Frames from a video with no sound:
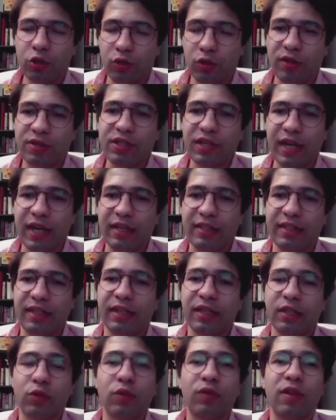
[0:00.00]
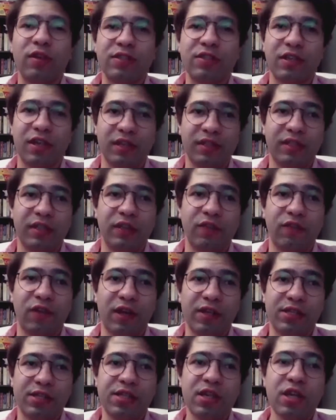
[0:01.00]
2018, and 2019
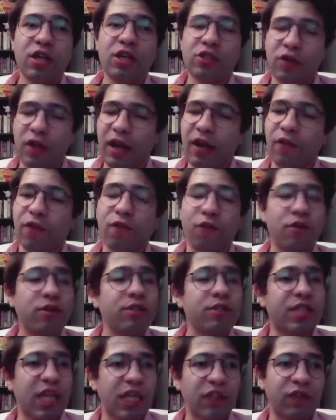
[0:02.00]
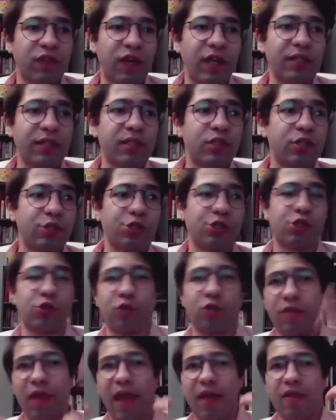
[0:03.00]
flights. So it had a first test flight to
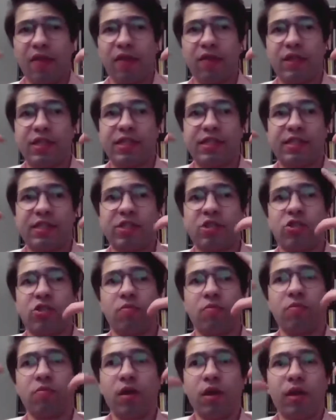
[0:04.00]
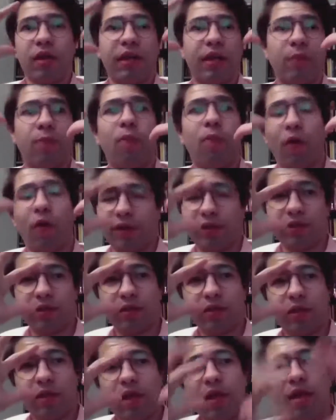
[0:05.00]
ensure that the system could
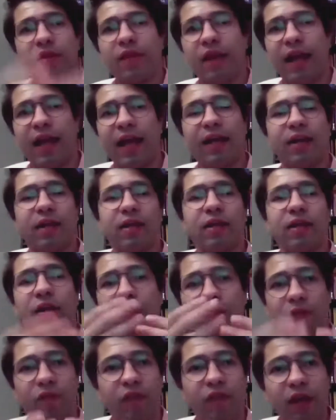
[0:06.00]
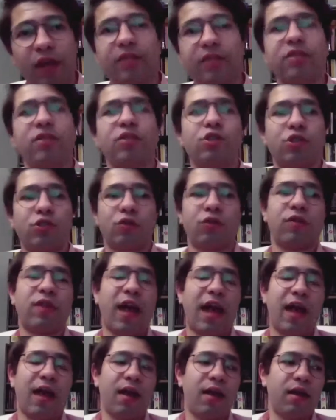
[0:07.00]
point. Then it had another flight to
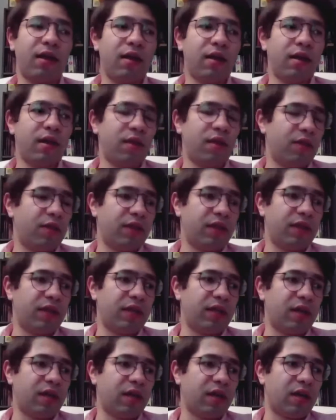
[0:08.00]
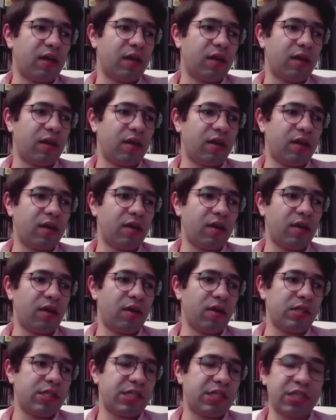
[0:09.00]
ensure that the uh,
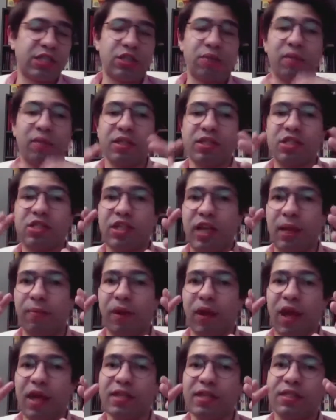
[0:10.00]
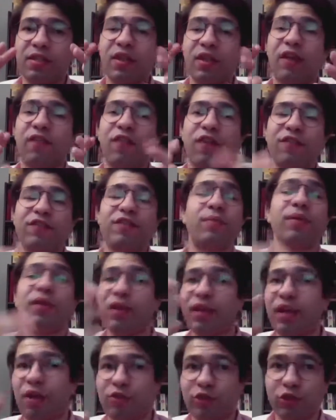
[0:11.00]
system can stabilize to the level of
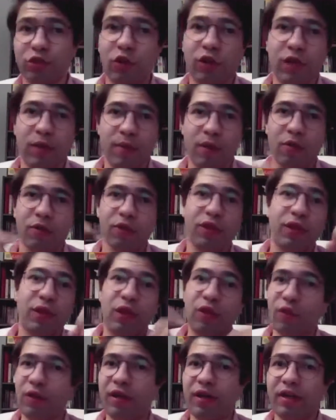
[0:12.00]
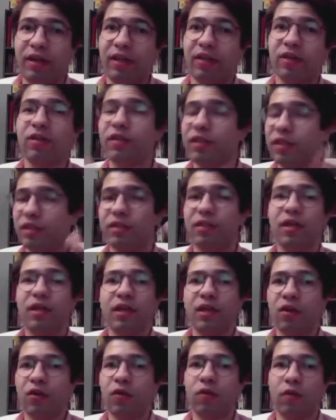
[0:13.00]
stability I was talking about, where you can thread a needle, it can
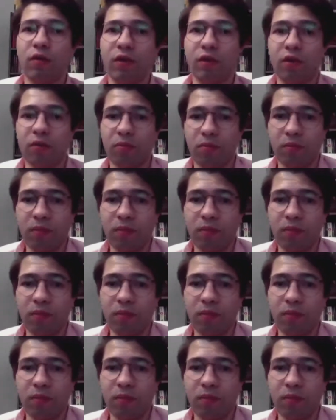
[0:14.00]
you know,